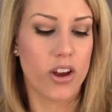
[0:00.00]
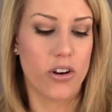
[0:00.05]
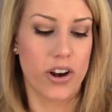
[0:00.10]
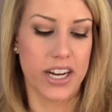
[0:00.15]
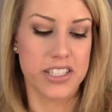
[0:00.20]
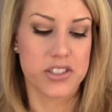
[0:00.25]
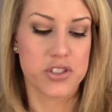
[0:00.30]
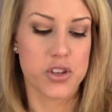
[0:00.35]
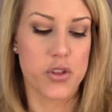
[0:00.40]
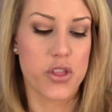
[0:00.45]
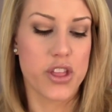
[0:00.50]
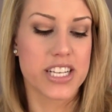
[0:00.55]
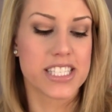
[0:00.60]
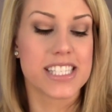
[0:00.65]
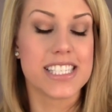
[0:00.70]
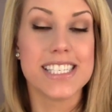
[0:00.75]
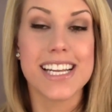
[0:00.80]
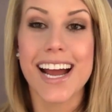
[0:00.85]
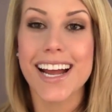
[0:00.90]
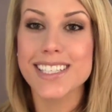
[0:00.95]
All right, so
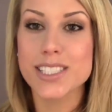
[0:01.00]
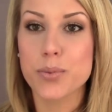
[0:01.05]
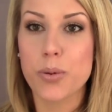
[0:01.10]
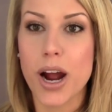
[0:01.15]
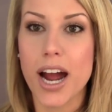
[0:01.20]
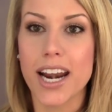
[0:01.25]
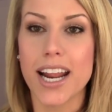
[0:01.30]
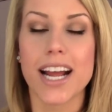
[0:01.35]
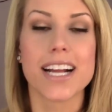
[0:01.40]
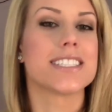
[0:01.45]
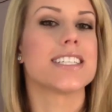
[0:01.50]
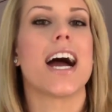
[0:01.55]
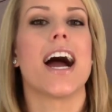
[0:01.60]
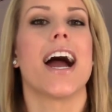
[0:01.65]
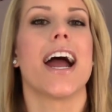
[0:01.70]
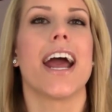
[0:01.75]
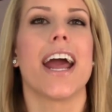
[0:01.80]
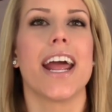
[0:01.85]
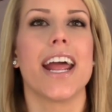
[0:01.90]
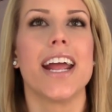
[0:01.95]
this next product
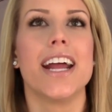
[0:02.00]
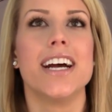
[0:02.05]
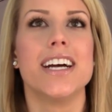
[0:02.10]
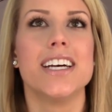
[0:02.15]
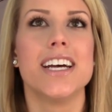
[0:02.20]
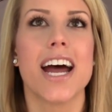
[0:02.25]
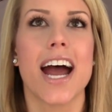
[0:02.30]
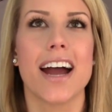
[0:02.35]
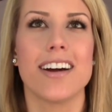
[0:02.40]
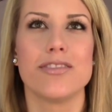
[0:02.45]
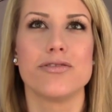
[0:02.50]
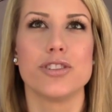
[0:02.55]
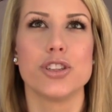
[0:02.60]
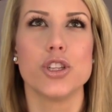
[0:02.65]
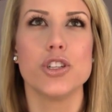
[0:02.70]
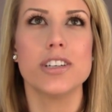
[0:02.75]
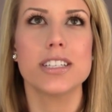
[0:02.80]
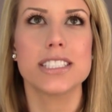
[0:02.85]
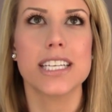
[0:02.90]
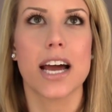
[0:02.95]
I have
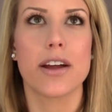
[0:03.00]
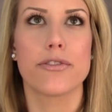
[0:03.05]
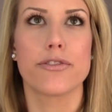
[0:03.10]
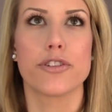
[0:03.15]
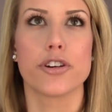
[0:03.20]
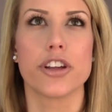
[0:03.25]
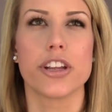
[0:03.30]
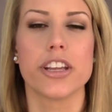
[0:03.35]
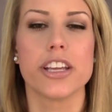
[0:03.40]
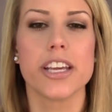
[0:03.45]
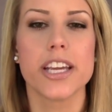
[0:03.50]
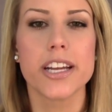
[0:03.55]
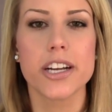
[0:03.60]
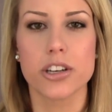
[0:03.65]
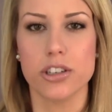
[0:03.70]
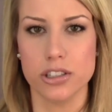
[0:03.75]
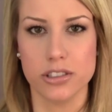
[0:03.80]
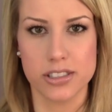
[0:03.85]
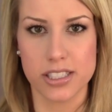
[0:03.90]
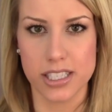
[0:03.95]
looked at for
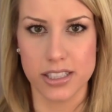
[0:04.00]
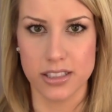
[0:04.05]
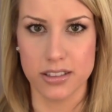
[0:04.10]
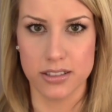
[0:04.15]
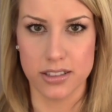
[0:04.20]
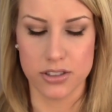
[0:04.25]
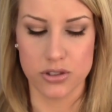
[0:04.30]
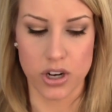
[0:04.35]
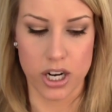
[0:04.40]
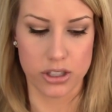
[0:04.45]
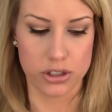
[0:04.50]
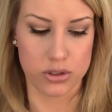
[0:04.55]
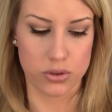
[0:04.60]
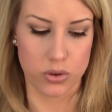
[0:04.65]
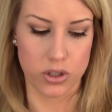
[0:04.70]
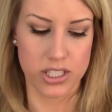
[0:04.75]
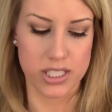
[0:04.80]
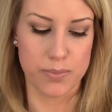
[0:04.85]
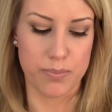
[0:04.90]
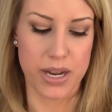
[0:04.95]
years in the
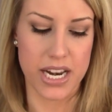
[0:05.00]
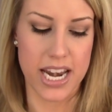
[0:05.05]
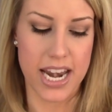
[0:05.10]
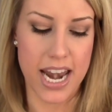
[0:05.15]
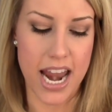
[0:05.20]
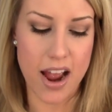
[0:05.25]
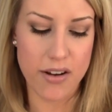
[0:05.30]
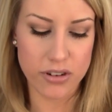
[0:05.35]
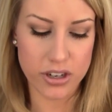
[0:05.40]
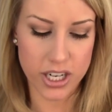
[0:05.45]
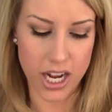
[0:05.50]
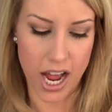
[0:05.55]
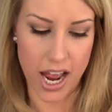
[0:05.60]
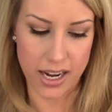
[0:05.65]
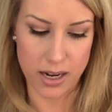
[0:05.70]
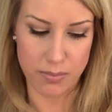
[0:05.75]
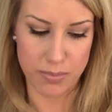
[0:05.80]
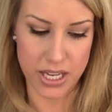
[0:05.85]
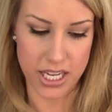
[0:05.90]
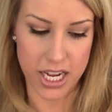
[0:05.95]
drugstores, but never
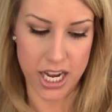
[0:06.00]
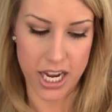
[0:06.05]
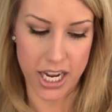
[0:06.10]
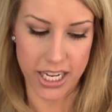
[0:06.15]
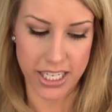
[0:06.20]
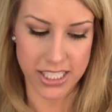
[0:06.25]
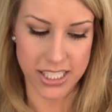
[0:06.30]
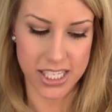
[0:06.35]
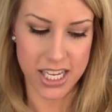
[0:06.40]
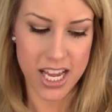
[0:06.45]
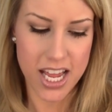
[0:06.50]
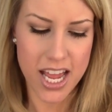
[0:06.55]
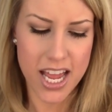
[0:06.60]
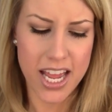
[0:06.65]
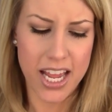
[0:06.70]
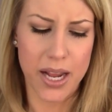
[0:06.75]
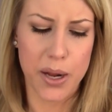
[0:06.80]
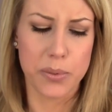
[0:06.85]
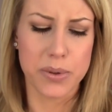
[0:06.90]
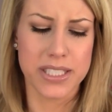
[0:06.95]
got it because
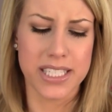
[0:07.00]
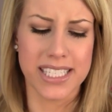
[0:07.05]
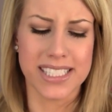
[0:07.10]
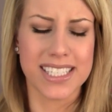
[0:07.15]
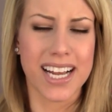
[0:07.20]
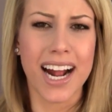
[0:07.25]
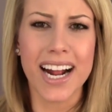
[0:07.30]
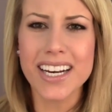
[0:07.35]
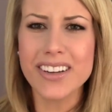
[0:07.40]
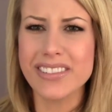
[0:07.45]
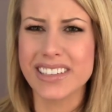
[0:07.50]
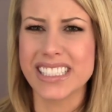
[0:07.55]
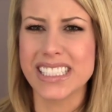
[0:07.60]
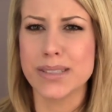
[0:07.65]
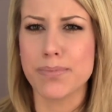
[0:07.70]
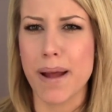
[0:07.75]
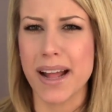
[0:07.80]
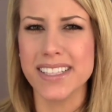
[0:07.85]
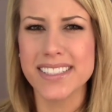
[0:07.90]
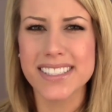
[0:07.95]
it was, it's kind of
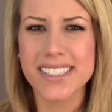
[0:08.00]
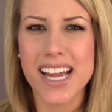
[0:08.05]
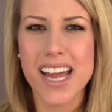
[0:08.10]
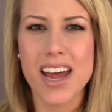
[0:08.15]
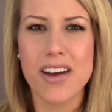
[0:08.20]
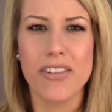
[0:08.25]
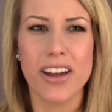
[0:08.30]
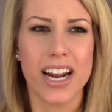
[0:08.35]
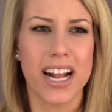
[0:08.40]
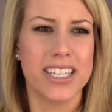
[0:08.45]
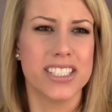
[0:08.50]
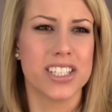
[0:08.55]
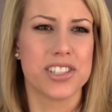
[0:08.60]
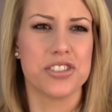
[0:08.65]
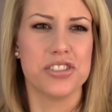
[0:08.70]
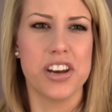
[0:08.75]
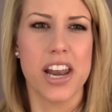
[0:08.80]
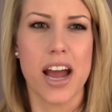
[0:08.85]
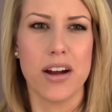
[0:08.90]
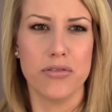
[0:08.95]
expensive and I
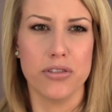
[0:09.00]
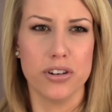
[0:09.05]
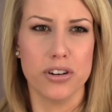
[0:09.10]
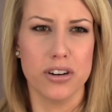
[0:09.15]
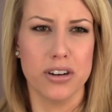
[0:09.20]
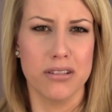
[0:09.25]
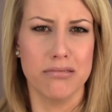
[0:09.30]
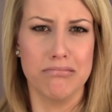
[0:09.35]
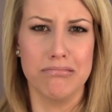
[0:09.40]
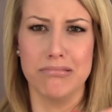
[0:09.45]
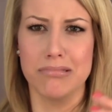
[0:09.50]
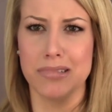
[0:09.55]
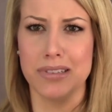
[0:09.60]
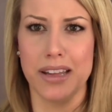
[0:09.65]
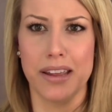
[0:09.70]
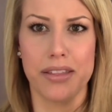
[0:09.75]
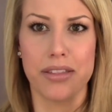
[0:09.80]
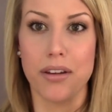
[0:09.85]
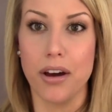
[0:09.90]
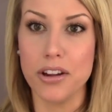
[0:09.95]
just never
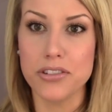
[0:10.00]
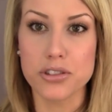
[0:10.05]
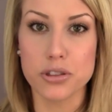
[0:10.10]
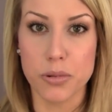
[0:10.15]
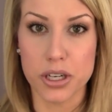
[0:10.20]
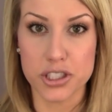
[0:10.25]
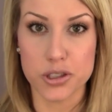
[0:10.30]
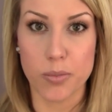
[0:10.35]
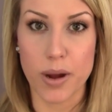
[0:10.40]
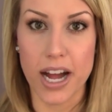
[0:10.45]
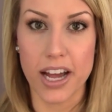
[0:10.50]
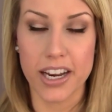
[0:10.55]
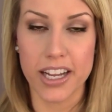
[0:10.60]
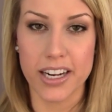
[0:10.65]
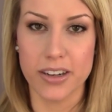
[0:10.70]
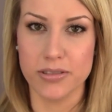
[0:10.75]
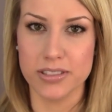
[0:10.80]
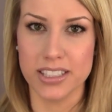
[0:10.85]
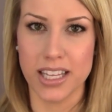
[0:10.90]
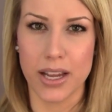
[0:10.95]
really thought too much about
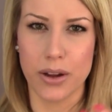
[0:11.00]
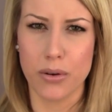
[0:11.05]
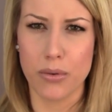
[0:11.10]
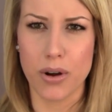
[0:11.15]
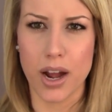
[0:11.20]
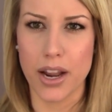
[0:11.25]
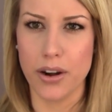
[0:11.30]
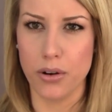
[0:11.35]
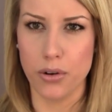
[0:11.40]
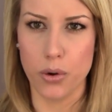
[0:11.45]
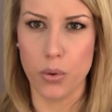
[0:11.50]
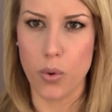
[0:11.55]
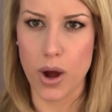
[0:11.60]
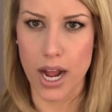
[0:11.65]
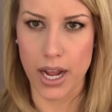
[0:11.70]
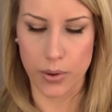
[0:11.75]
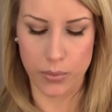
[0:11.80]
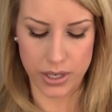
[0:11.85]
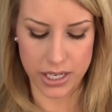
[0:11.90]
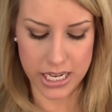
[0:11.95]
it. It was like, I don't know
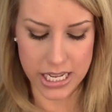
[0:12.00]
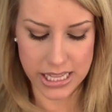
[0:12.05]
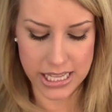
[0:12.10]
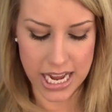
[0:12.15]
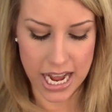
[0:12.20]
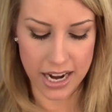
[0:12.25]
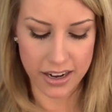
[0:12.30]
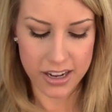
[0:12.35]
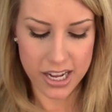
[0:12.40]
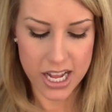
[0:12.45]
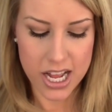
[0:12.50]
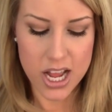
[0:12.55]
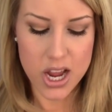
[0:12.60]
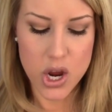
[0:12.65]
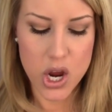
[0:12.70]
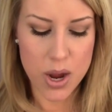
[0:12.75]
why I would need that.